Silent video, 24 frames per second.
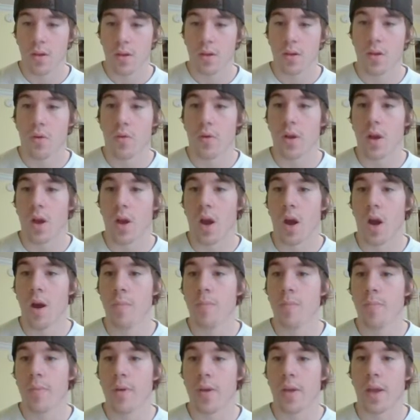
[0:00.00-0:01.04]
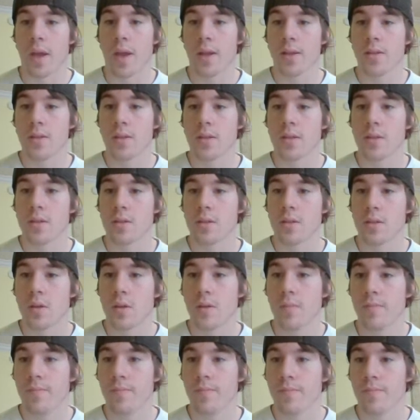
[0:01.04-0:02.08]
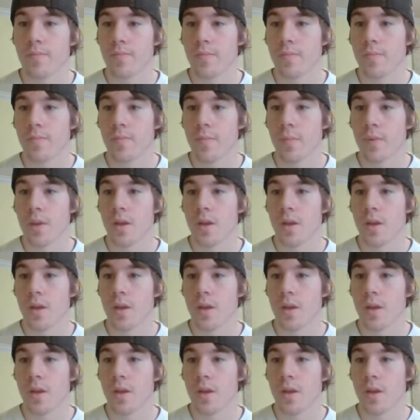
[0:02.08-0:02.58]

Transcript: going up against Apravan.